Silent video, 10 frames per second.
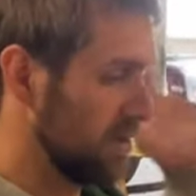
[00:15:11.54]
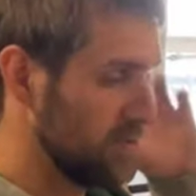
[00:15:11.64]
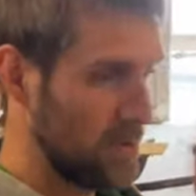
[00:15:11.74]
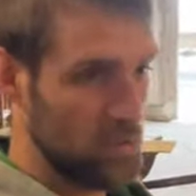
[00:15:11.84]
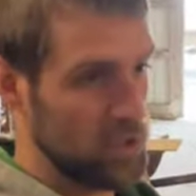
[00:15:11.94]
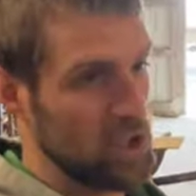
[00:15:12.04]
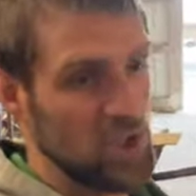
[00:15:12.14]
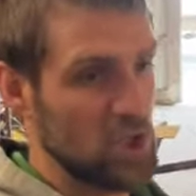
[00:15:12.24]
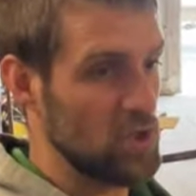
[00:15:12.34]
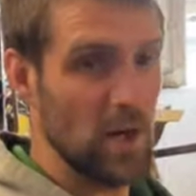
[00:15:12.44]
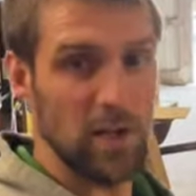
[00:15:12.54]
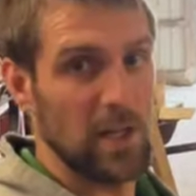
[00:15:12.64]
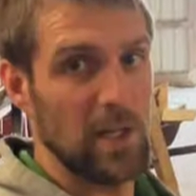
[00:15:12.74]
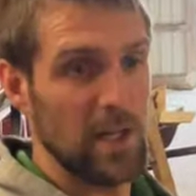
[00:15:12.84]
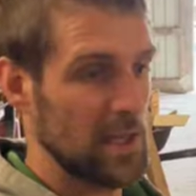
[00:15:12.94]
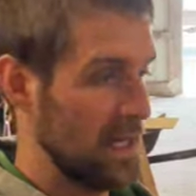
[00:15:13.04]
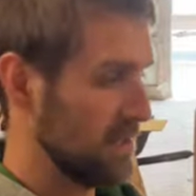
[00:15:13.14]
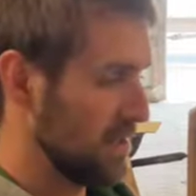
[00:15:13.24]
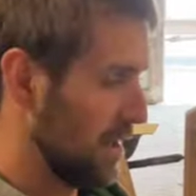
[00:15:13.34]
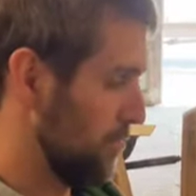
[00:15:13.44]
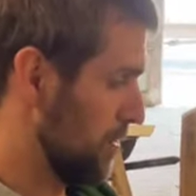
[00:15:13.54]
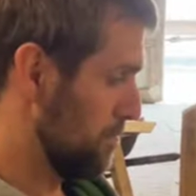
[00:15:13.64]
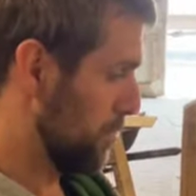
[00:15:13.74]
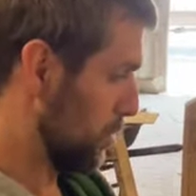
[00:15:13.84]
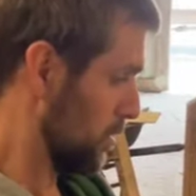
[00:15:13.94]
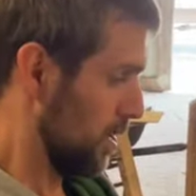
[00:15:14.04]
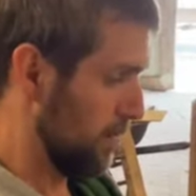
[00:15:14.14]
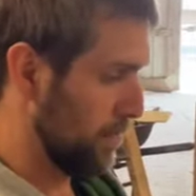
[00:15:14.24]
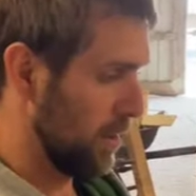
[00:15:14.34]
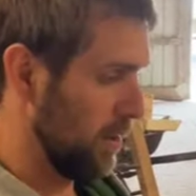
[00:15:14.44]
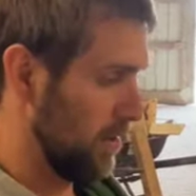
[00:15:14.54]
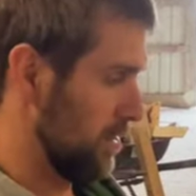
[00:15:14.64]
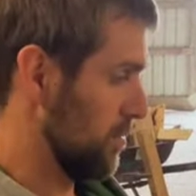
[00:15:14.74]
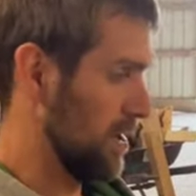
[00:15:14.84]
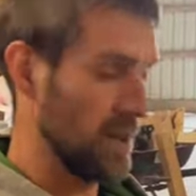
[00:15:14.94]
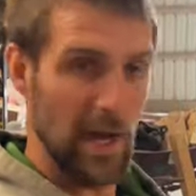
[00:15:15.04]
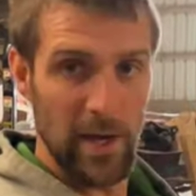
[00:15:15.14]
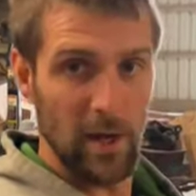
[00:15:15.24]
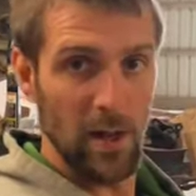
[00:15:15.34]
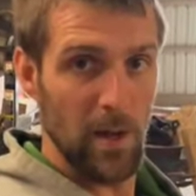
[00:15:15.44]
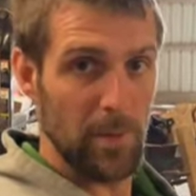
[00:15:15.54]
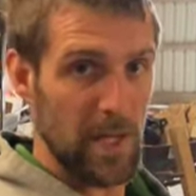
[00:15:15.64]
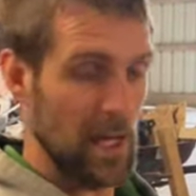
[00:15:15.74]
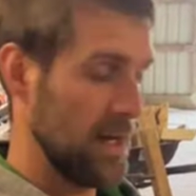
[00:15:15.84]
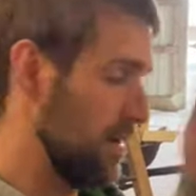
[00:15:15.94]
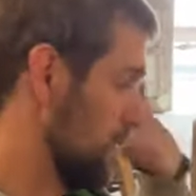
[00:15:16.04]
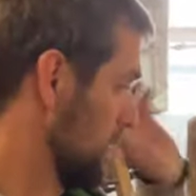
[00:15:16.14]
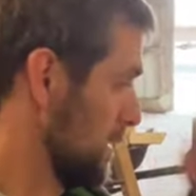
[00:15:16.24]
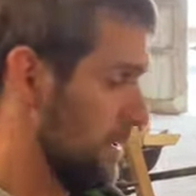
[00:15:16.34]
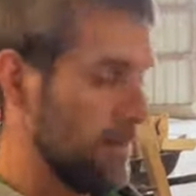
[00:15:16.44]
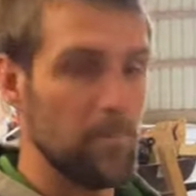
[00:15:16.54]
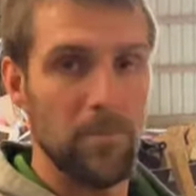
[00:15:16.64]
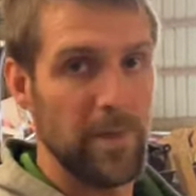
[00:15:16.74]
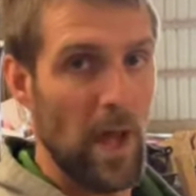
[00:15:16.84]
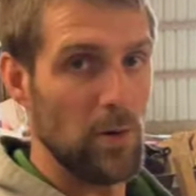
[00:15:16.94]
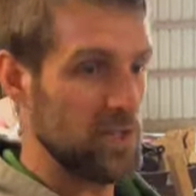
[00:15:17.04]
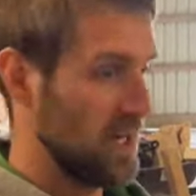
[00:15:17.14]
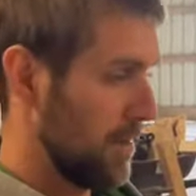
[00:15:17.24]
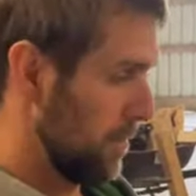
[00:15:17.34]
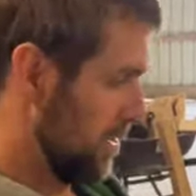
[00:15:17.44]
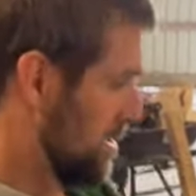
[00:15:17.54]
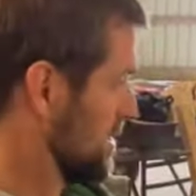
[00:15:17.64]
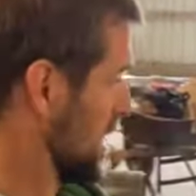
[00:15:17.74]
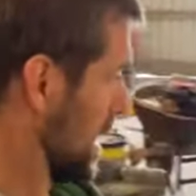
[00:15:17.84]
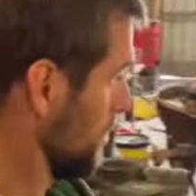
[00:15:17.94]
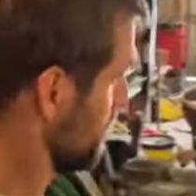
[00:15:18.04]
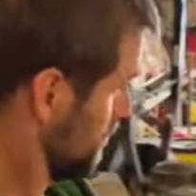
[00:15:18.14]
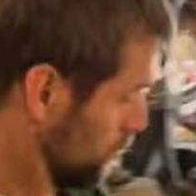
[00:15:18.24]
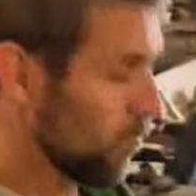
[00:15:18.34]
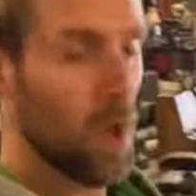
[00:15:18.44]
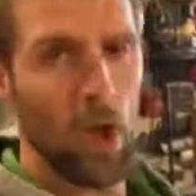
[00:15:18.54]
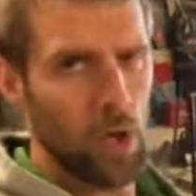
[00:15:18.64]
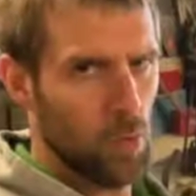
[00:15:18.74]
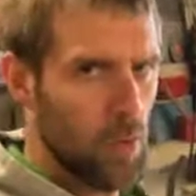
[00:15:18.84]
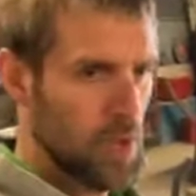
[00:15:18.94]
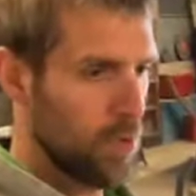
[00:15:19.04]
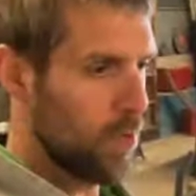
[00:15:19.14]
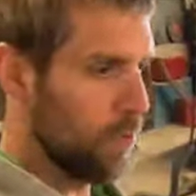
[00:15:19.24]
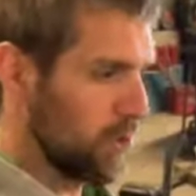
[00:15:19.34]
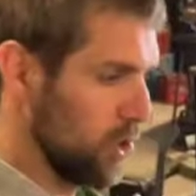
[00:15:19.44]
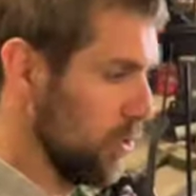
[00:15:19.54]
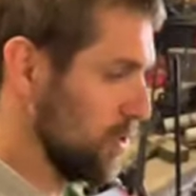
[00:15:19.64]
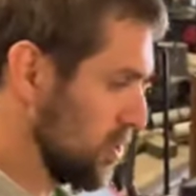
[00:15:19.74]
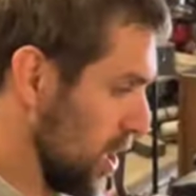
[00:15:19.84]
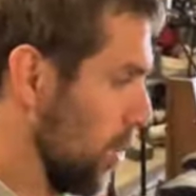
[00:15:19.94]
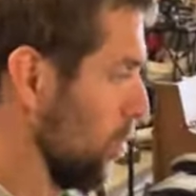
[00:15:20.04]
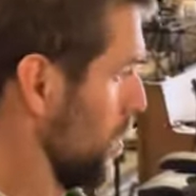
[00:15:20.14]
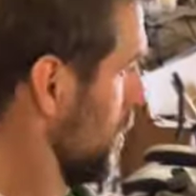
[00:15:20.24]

we were just struggling. Like last time, we pulled it all apart and then we had to line it all up again, and that was a nightmare. This time, we know what we're doing. So,